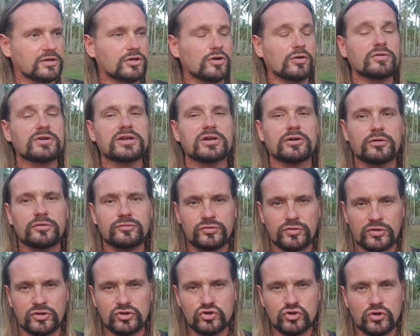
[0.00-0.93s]
going
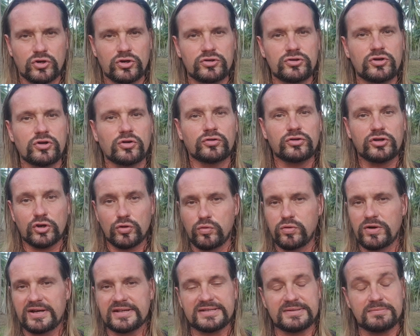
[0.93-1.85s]
onto a journey, on a
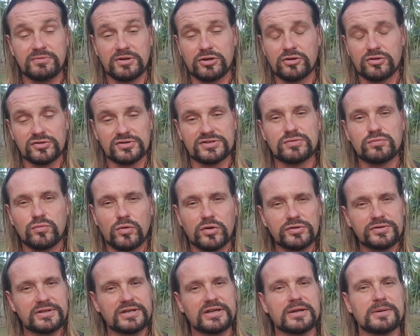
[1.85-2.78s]
quest, because
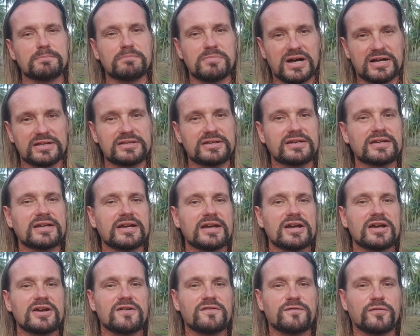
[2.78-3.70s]
wanting money
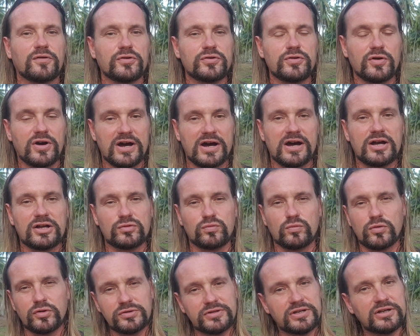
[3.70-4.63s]
for your art,
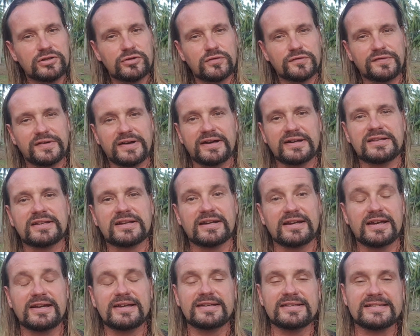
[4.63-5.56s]
wanting to find
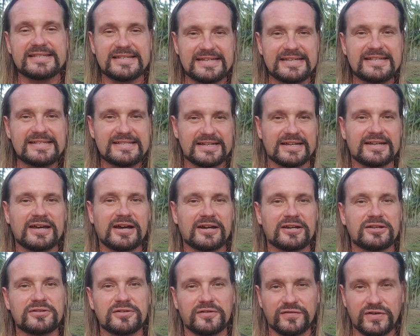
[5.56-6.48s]
clients is a
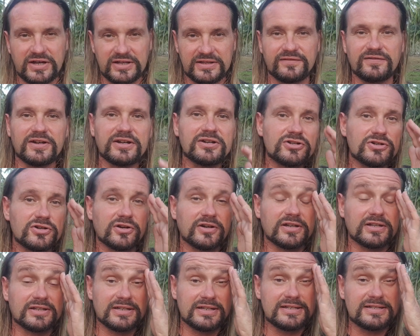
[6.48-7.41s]
kind of adventure.
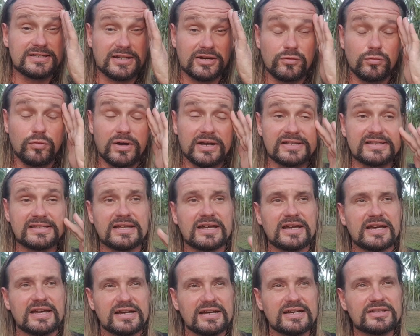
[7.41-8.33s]
It is a quest.
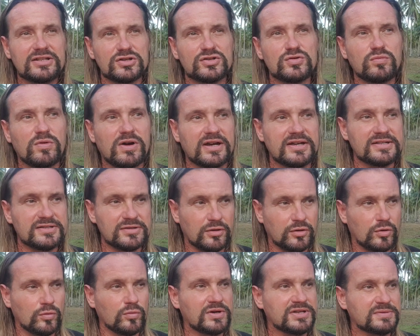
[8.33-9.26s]
It is wise
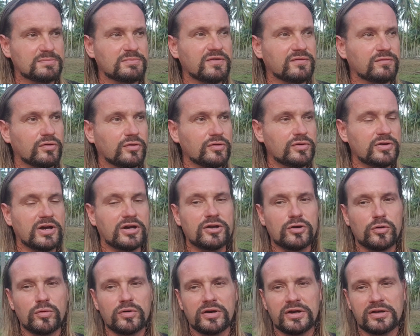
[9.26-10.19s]
always, before you
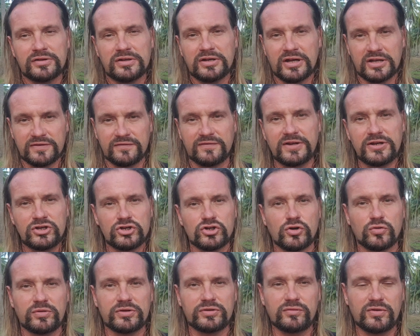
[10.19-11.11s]
go on an
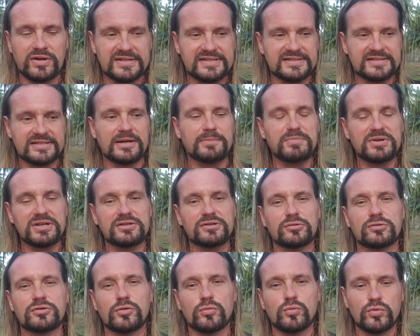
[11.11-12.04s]
adventure, when you are step
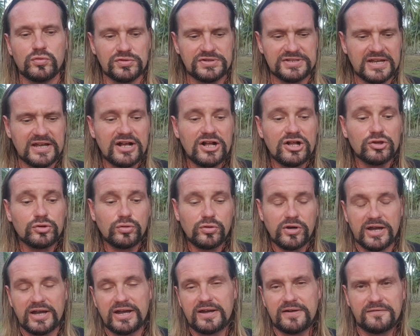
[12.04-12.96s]
into the woods, to
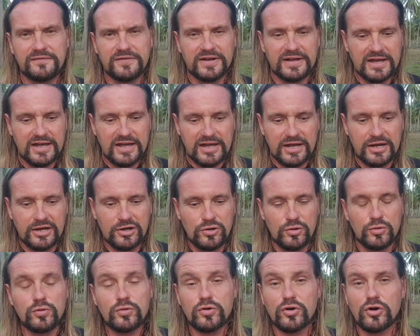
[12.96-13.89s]
have a
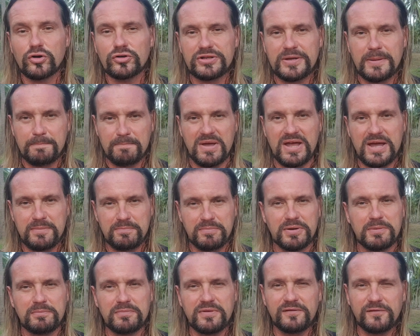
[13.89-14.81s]
look on a map
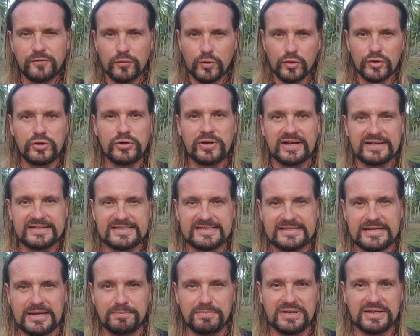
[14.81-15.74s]
before you are
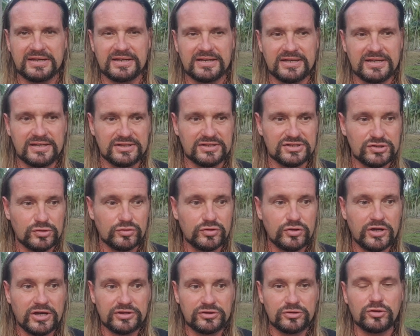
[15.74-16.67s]
stepping in, so
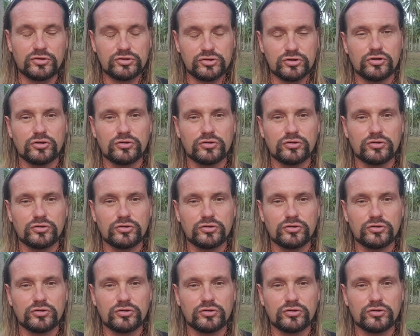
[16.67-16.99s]
you are not